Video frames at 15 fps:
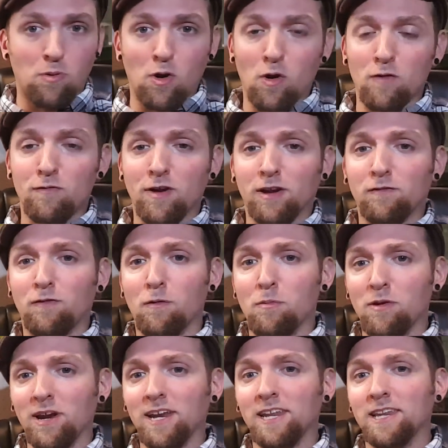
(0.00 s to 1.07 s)
Perfect for
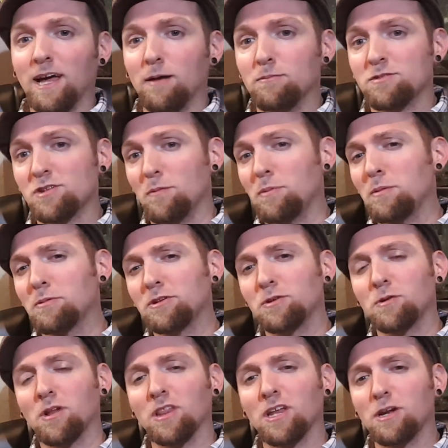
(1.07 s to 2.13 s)
breeding them. Some people do
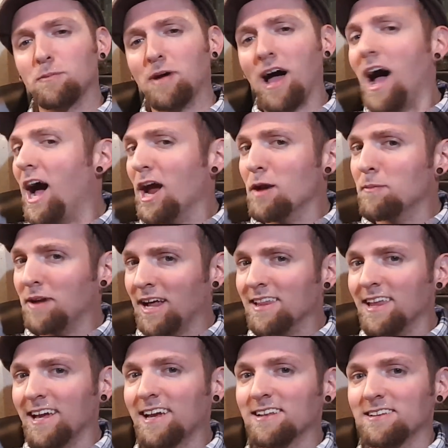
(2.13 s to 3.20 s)
it a little bit higher, but I
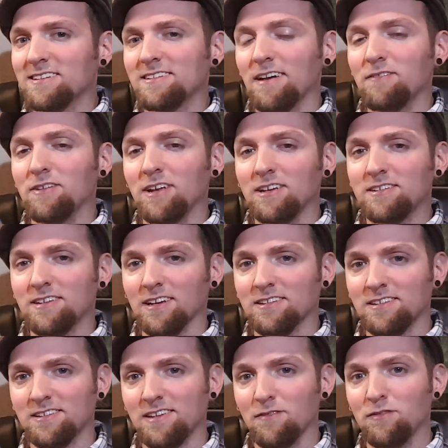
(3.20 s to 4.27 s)
like it to 76
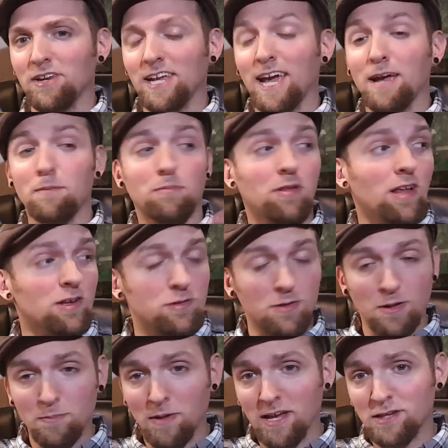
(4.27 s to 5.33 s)
to 78. Plus with
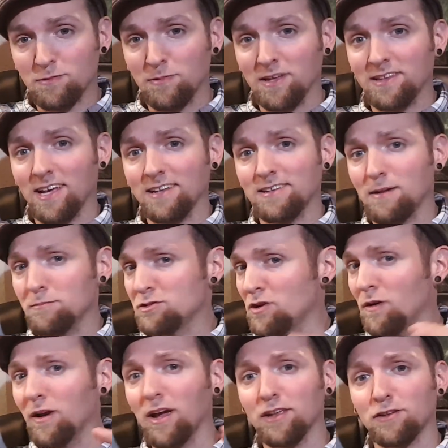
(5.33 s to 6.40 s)
the basement at that
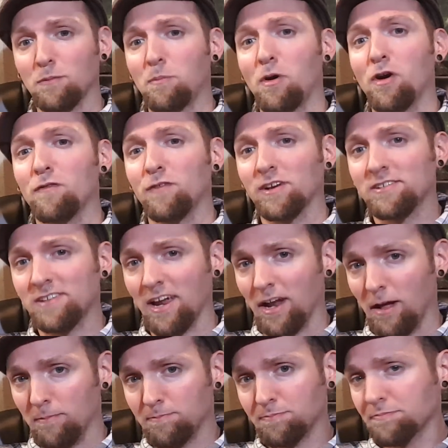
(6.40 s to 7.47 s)
temperature, it's a perfect setup.